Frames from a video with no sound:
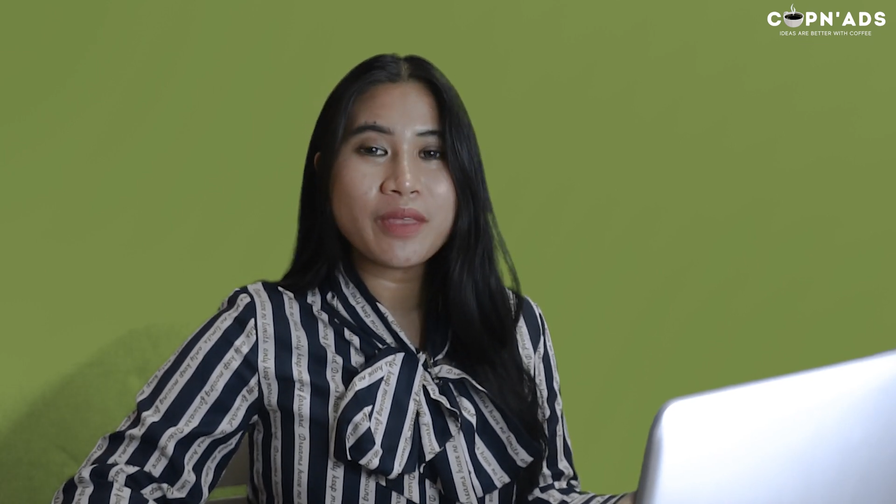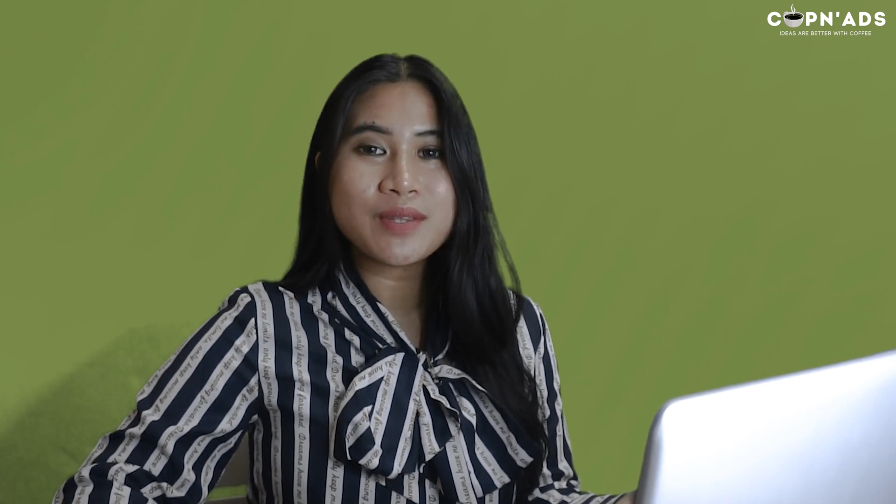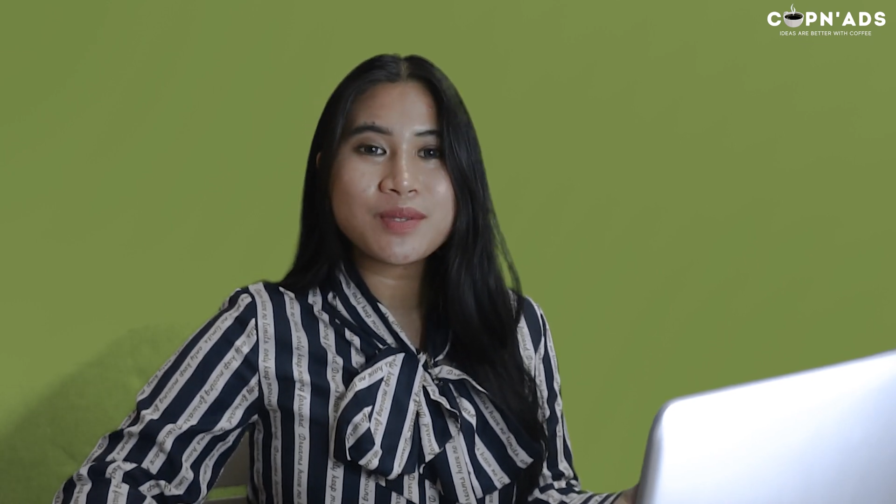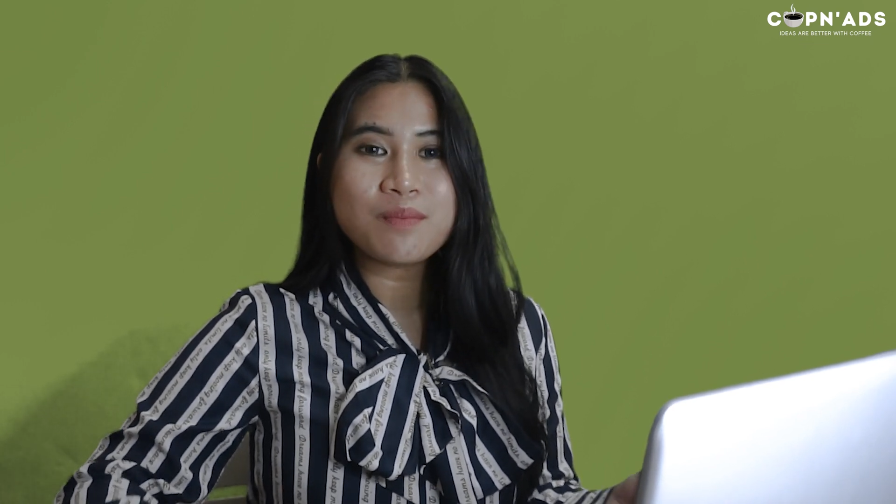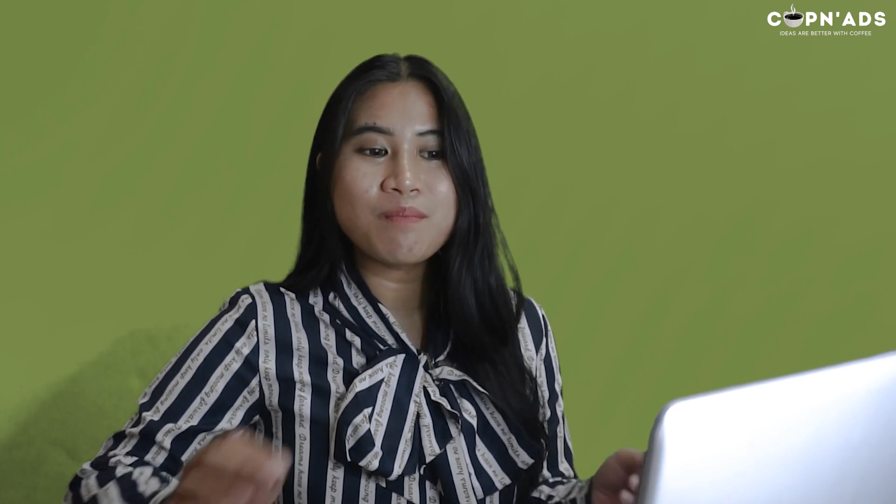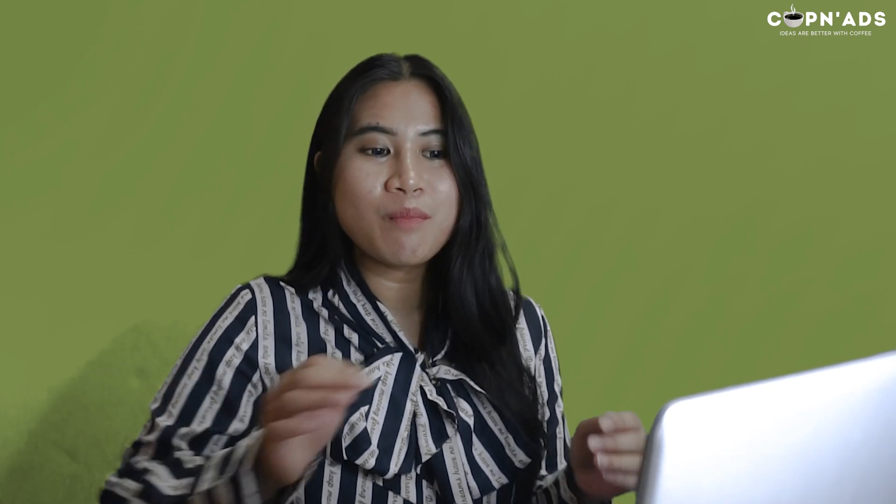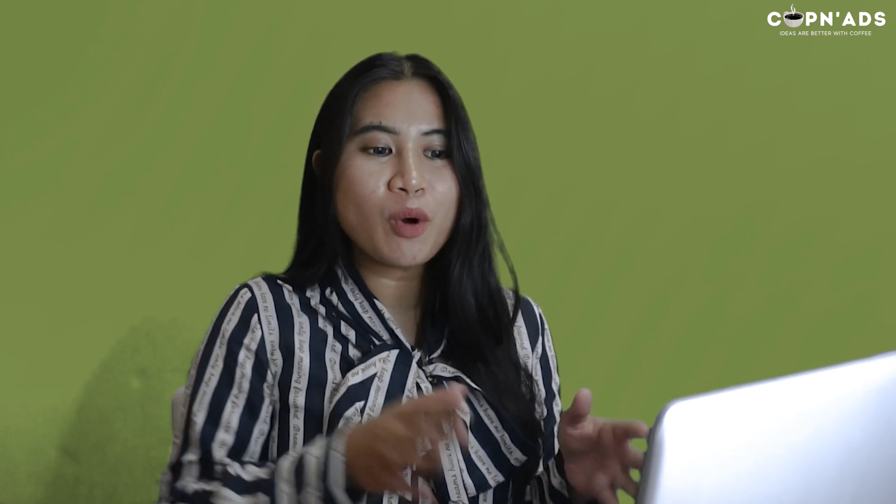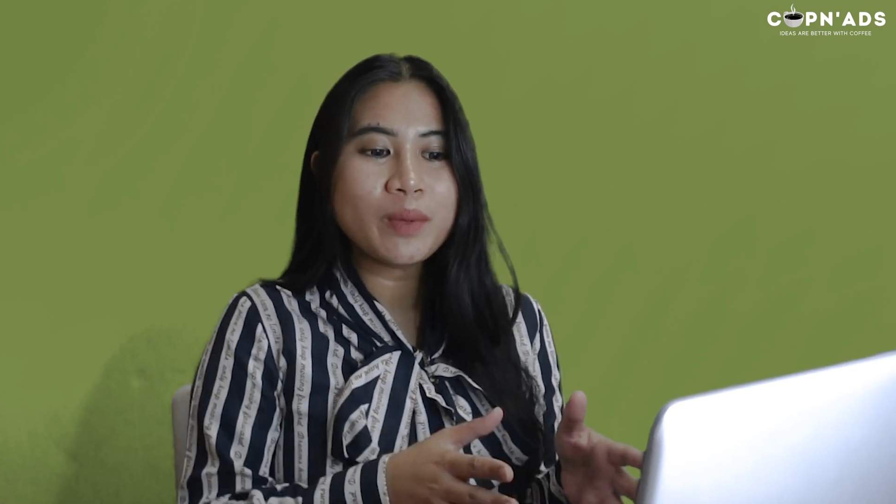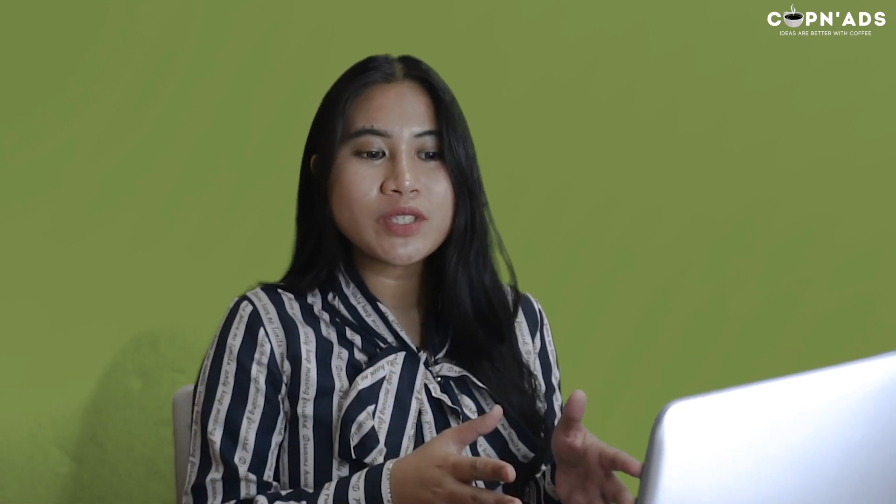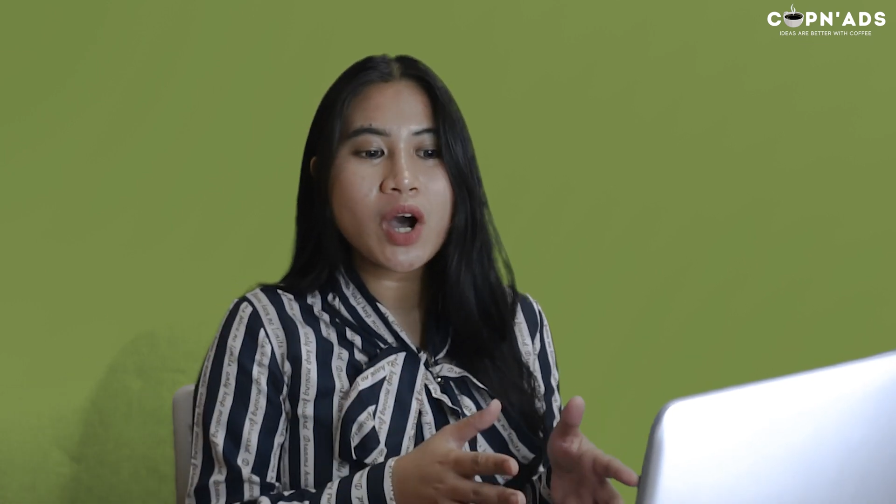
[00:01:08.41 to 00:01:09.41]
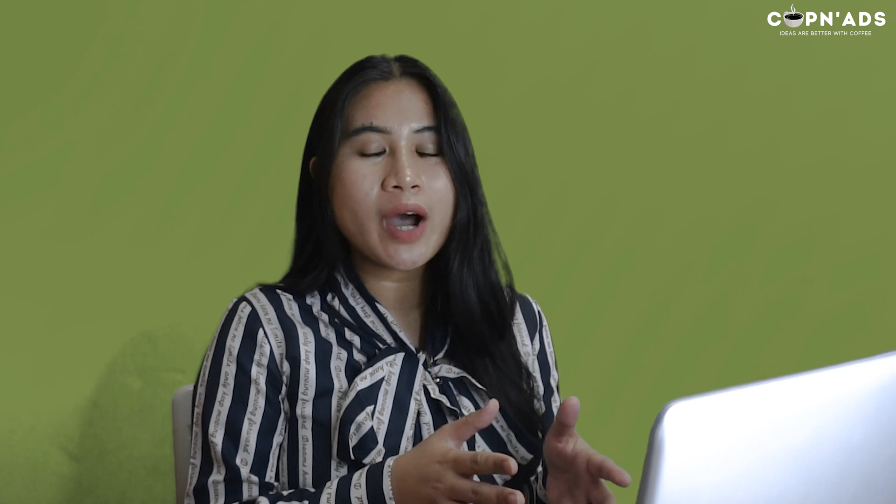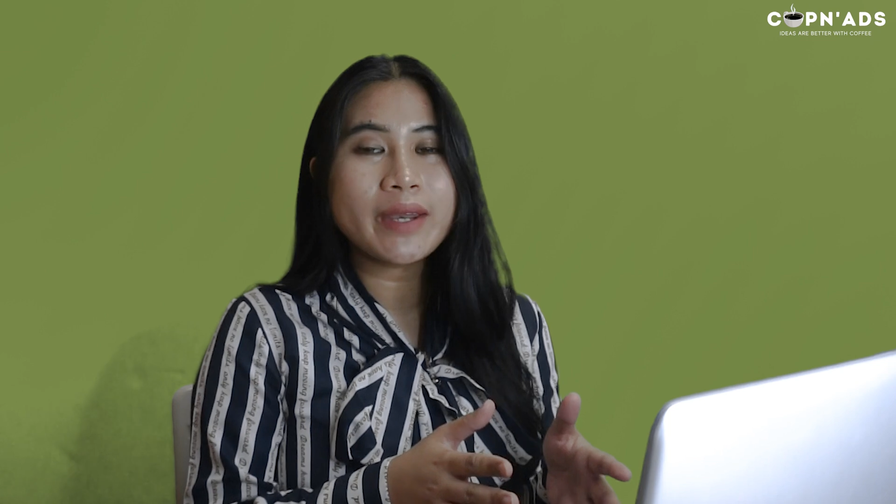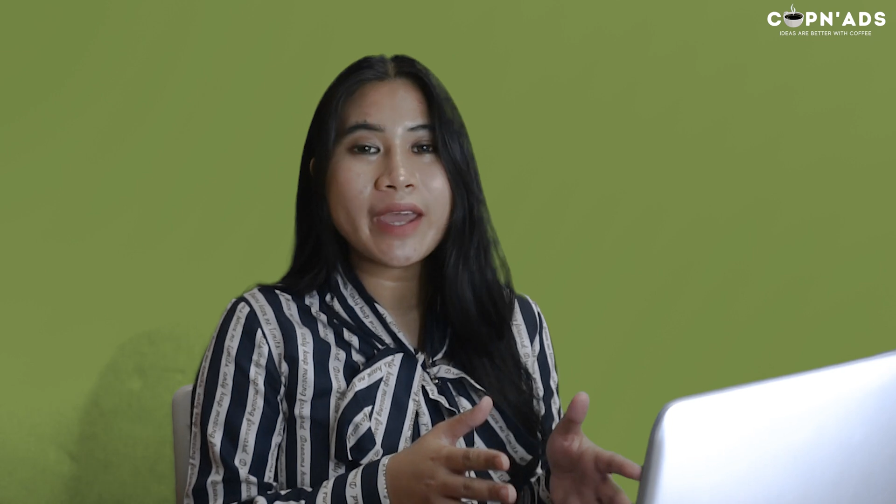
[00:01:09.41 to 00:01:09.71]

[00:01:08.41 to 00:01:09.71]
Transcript: this moment on,